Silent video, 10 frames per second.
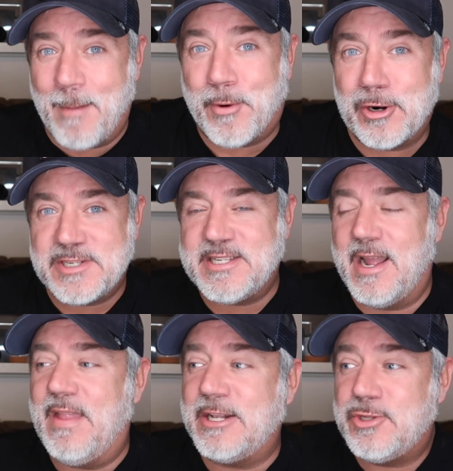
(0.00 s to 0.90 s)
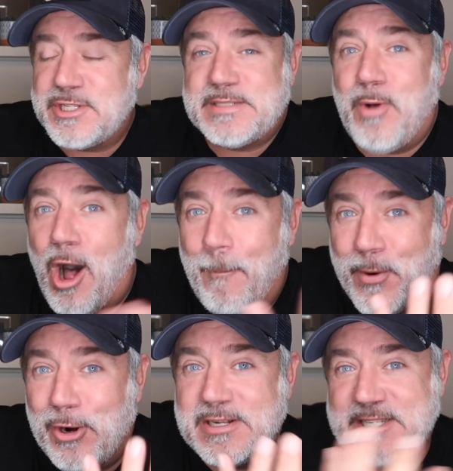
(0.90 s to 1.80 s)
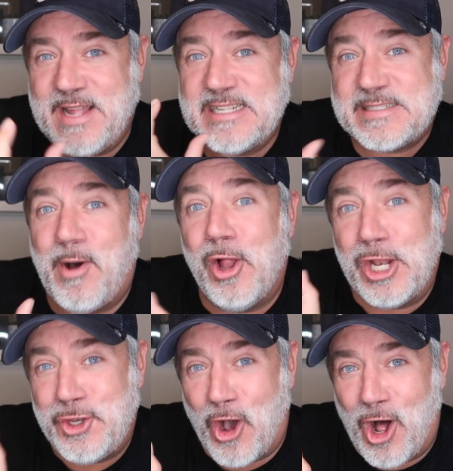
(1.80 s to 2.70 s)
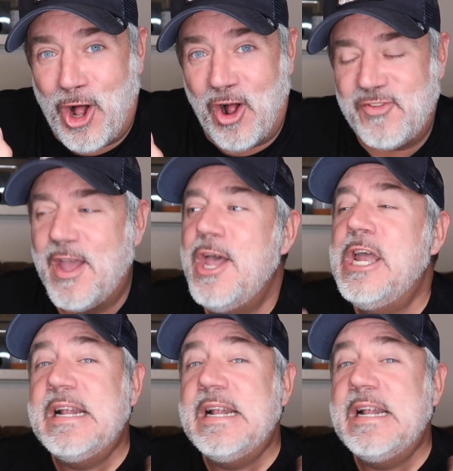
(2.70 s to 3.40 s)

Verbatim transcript: that person, that small person, that small adult